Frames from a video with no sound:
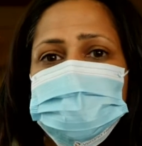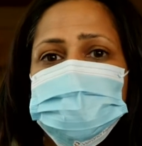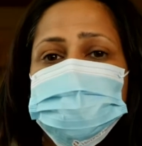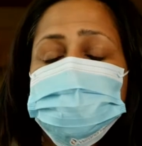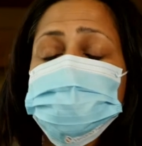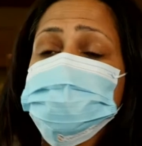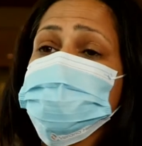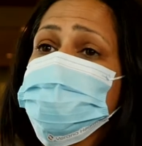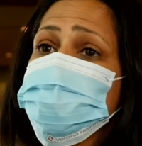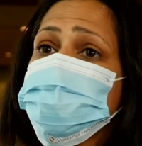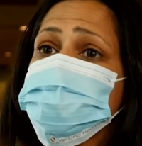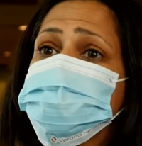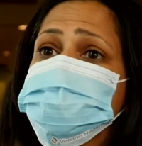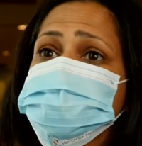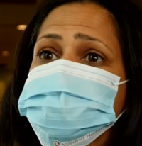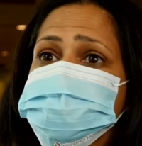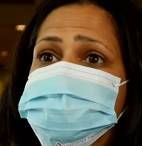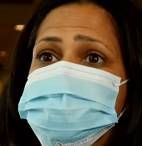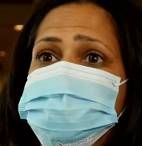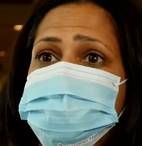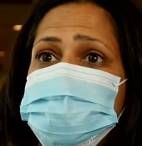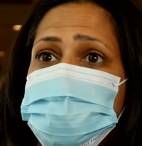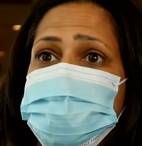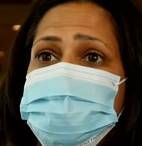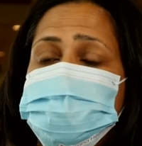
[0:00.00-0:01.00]
The goal is
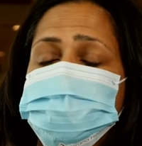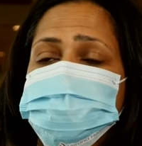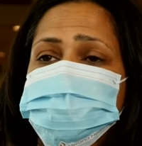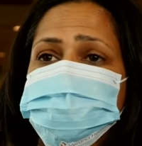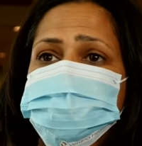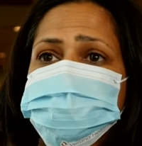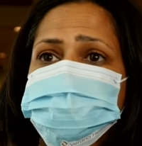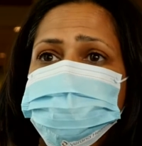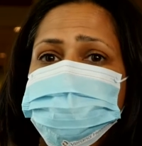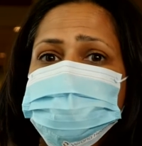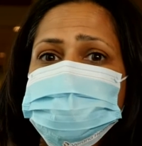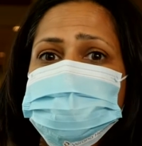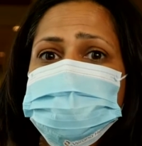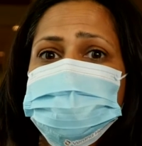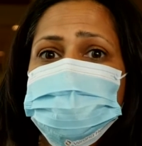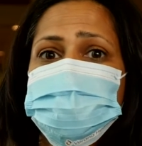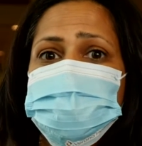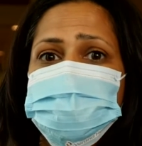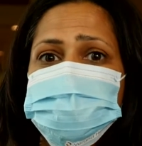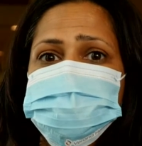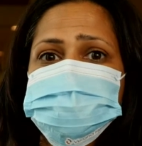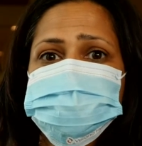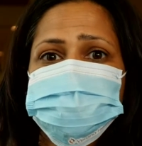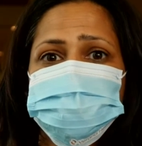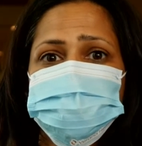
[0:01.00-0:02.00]
that
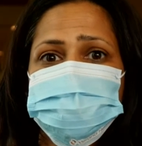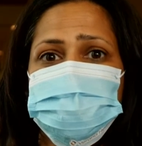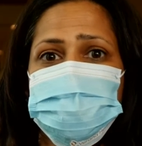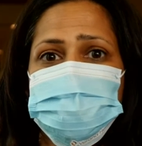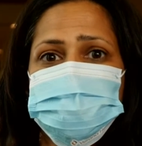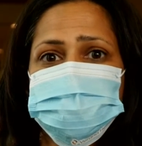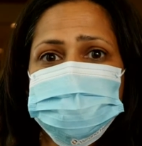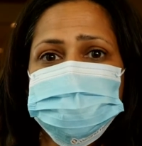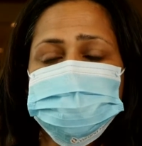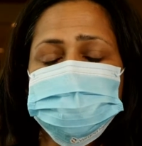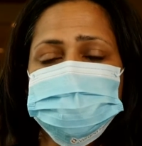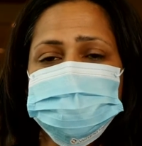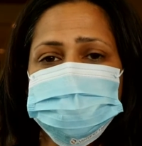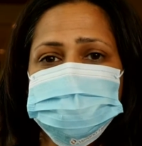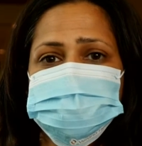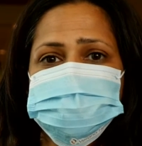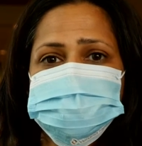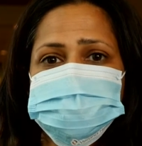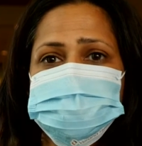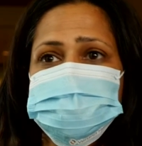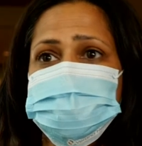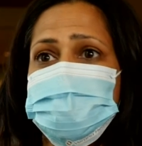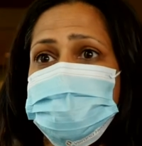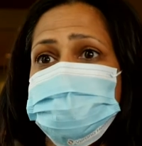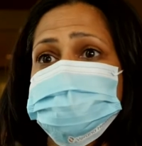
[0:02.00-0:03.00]
because Verana is
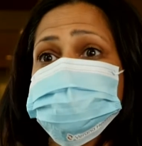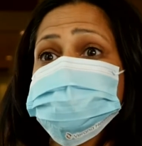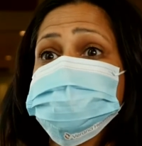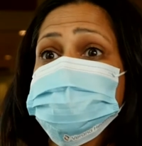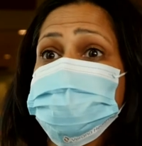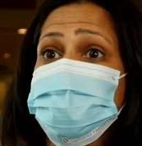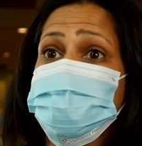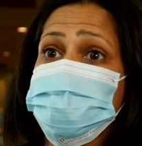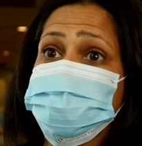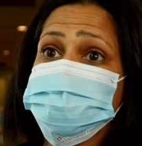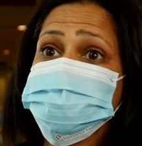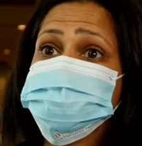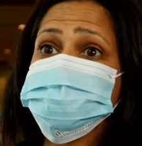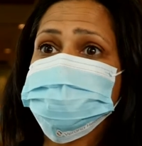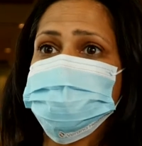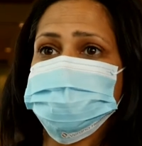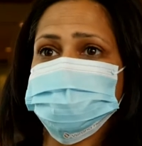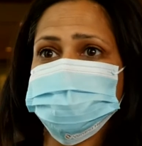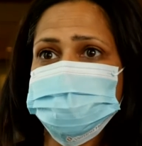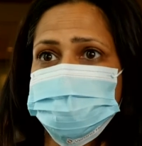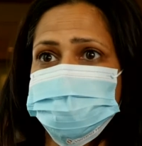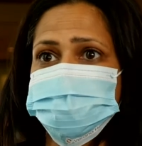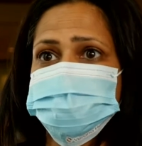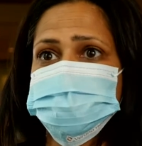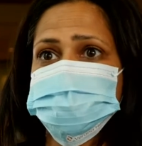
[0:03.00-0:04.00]
the end-to-end
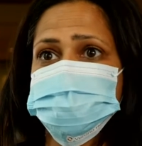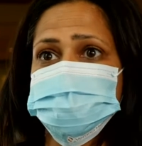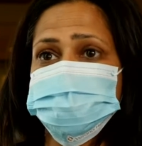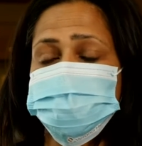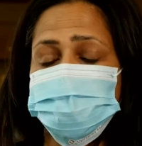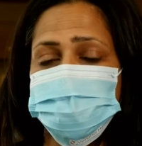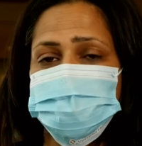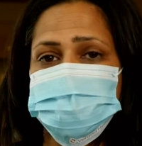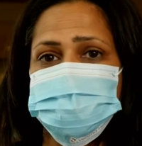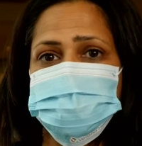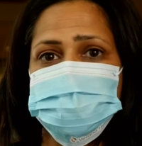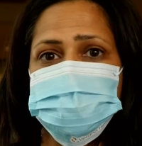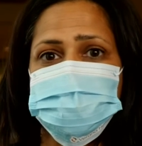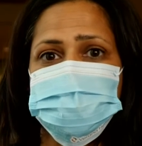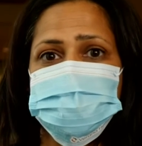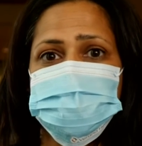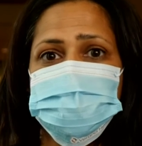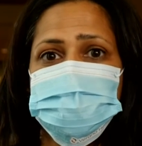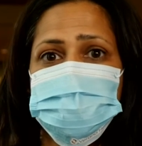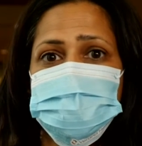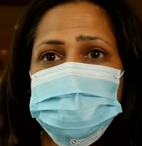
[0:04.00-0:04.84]
technology partner,